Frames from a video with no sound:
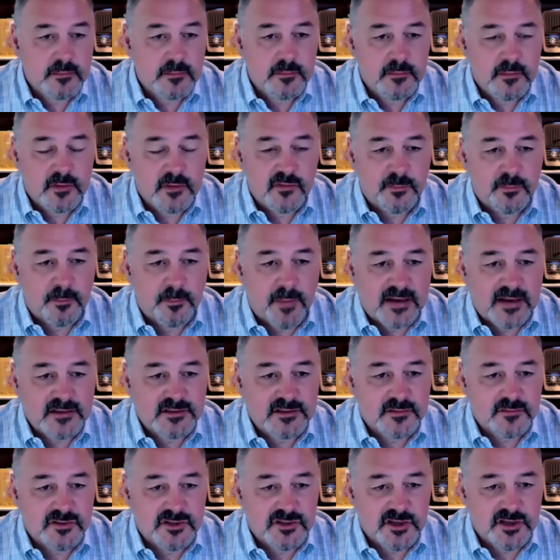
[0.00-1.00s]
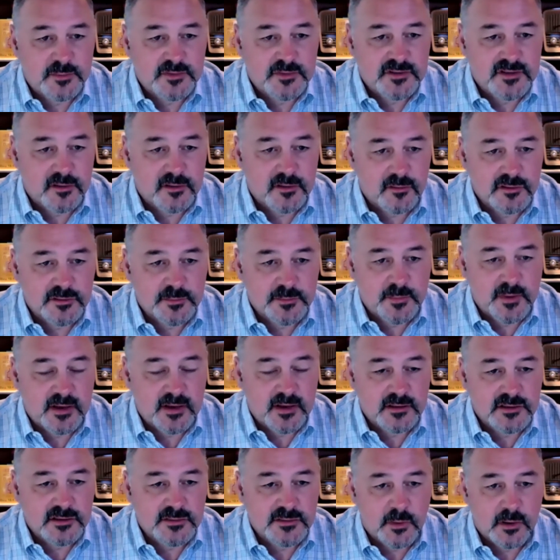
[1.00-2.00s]
these massive ships that are as big
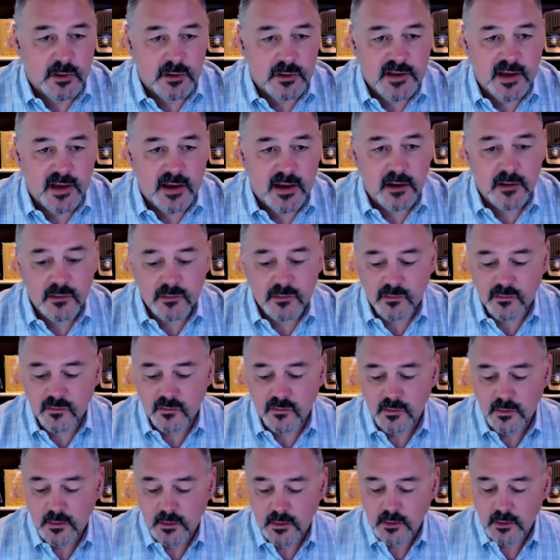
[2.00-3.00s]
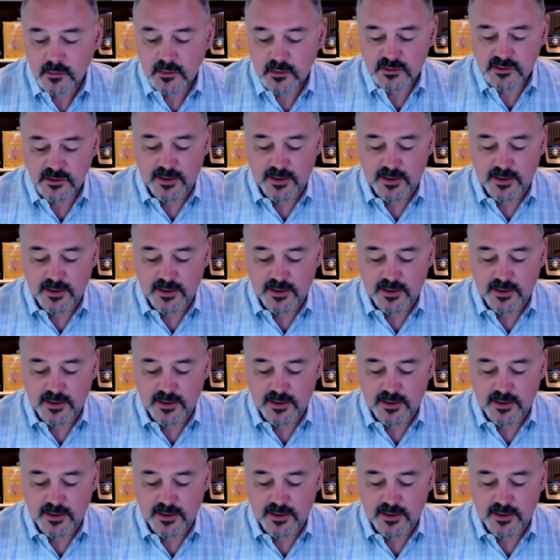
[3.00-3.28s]
as small towns. these